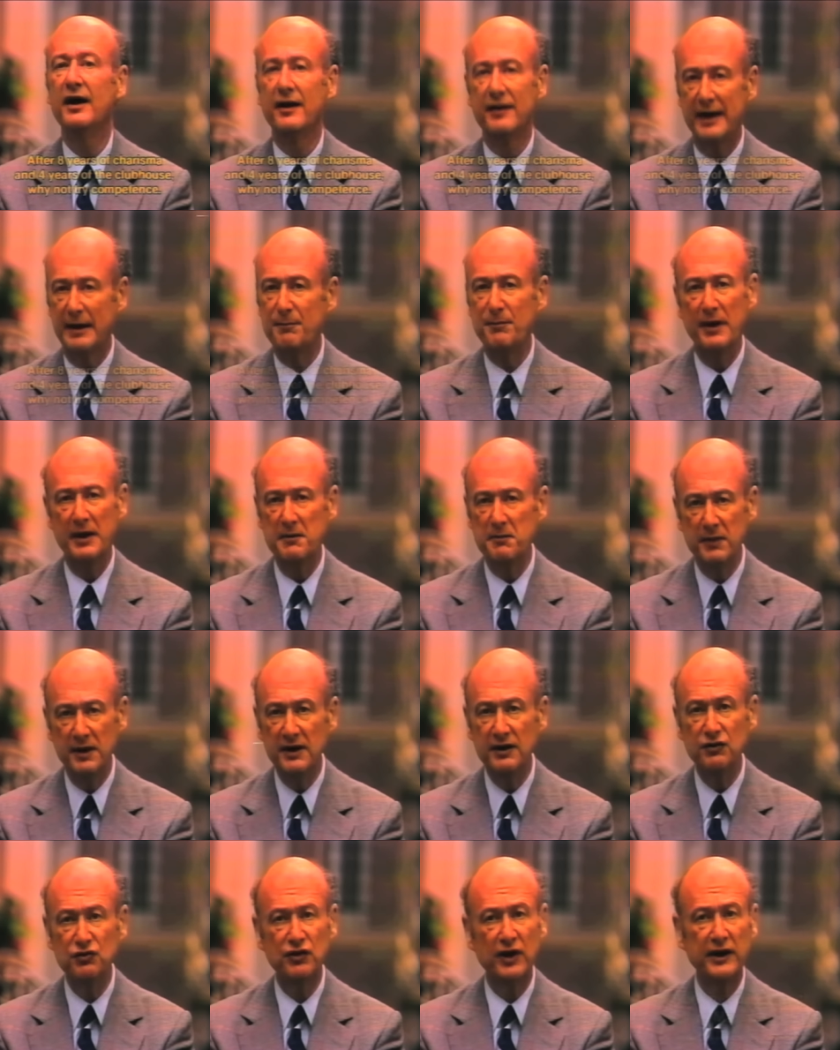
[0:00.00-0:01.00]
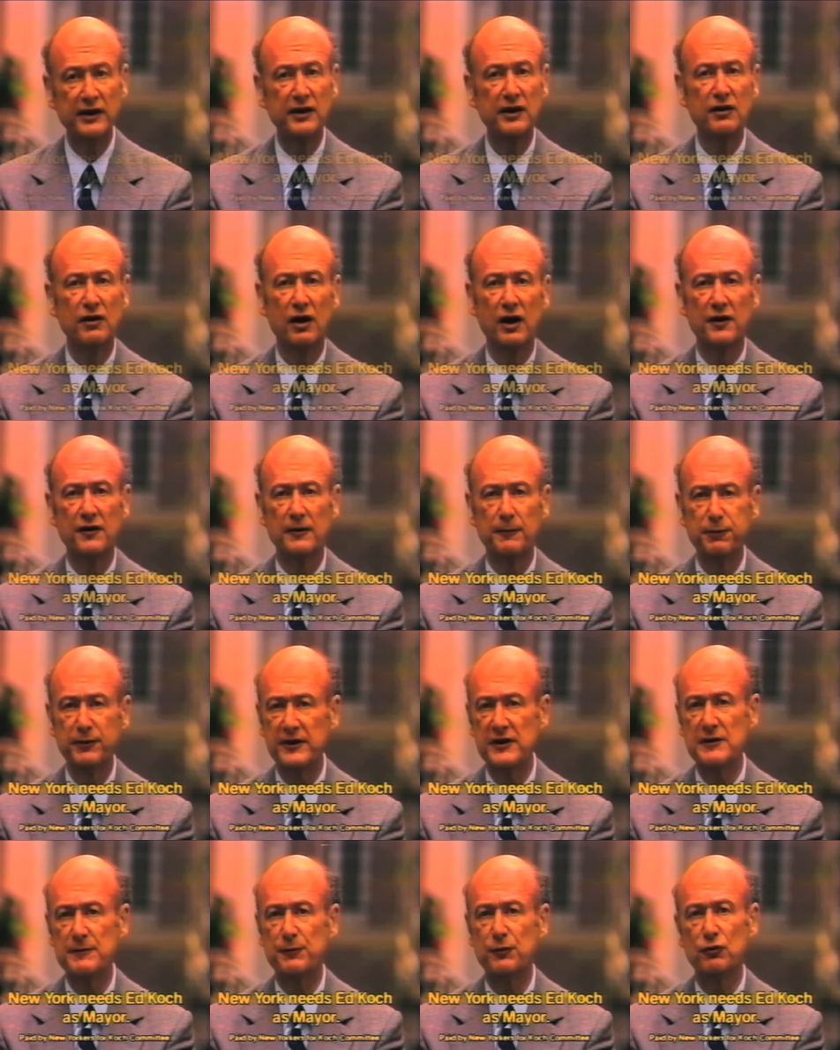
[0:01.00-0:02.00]
That may mean taking on the
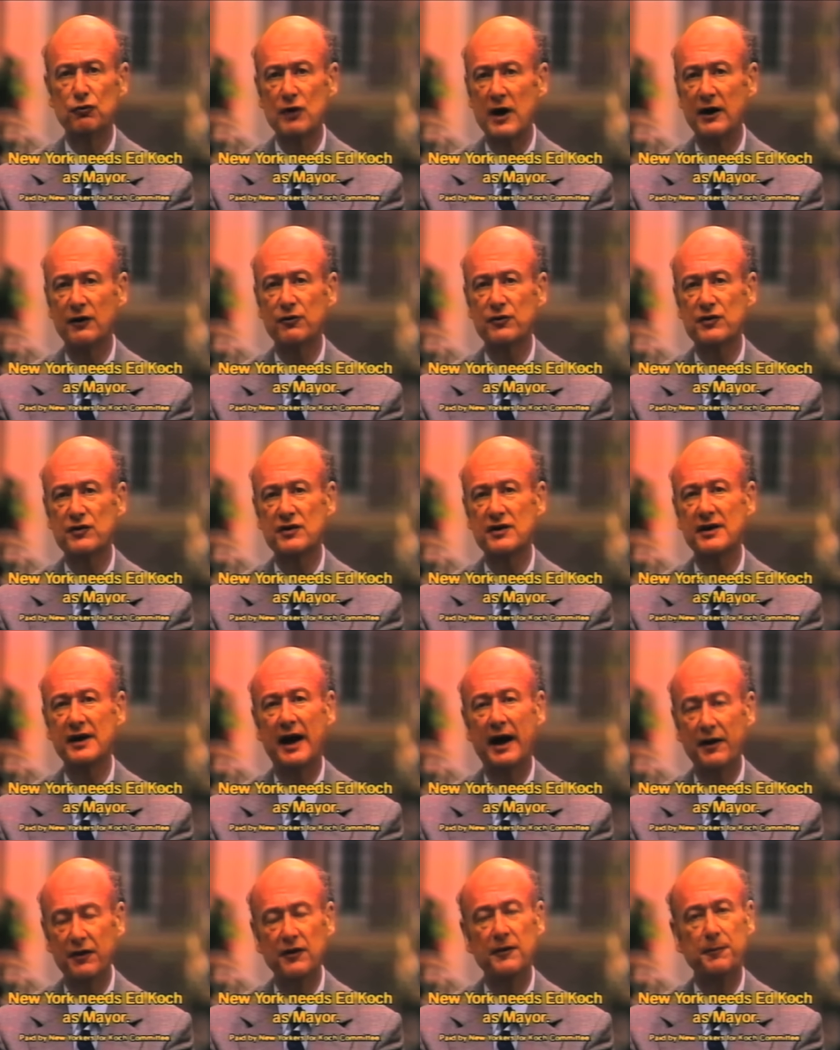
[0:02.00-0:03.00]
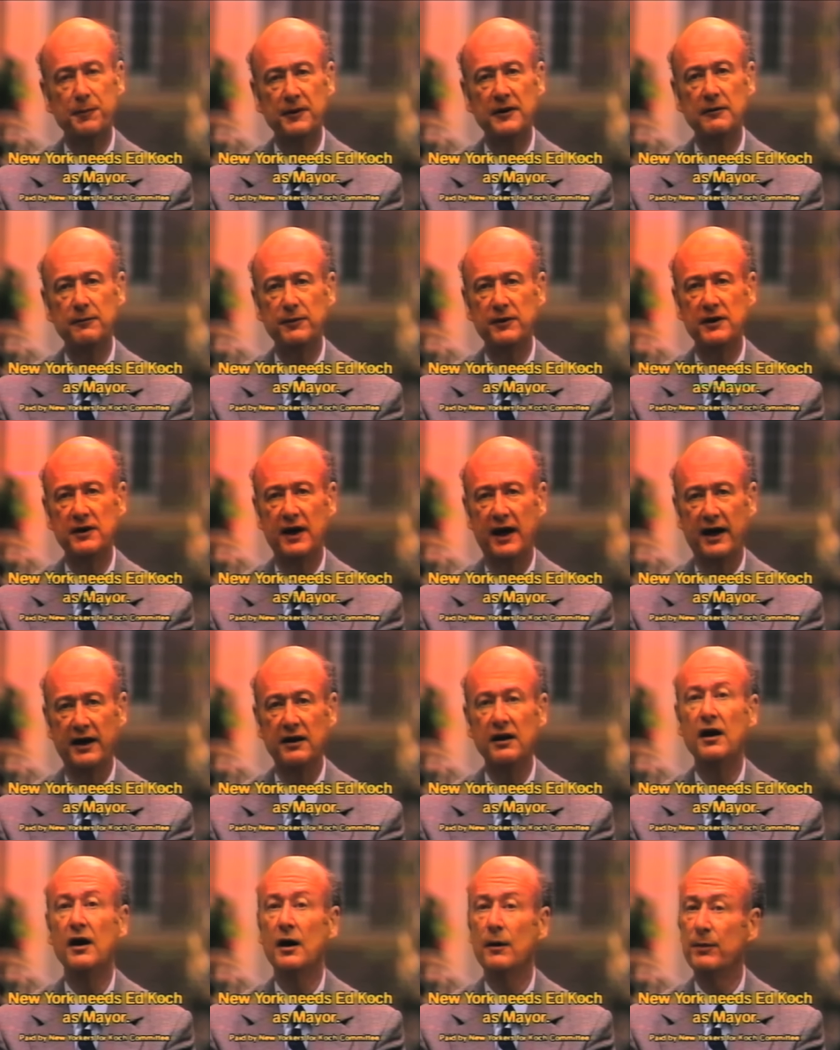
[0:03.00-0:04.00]
police bureaucracy and the
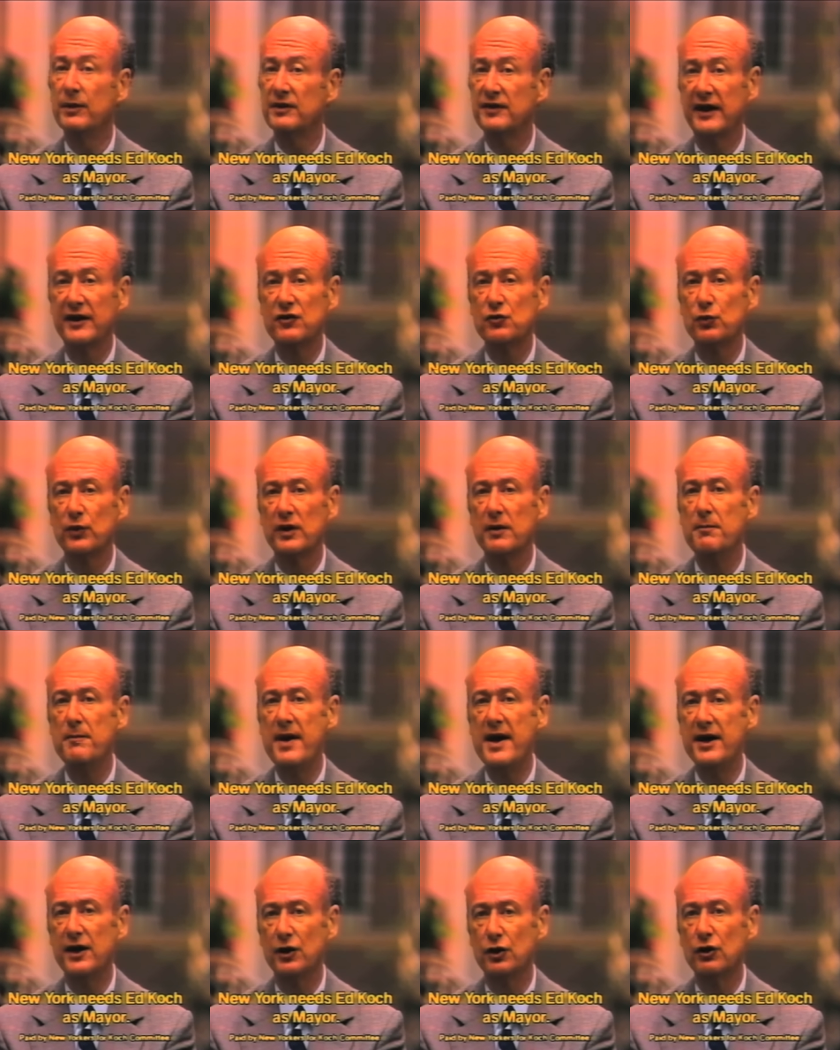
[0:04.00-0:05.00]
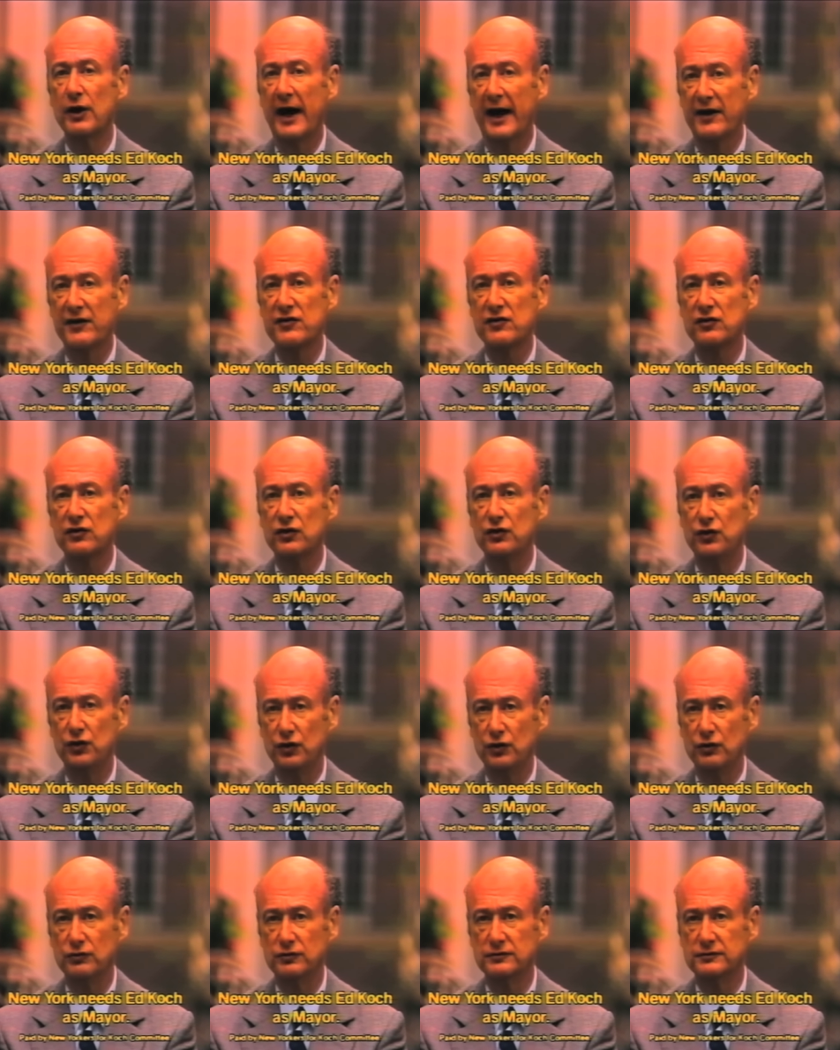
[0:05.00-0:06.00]
PBA, but that's what a mayor has to
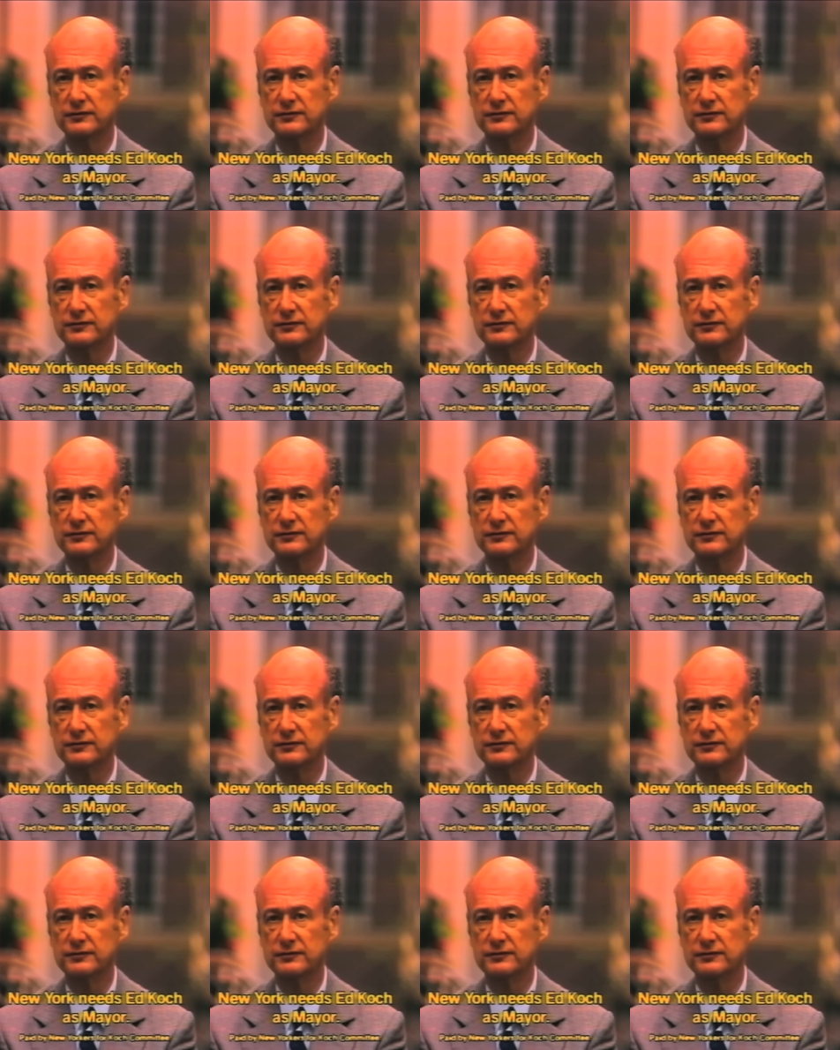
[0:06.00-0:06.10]
do.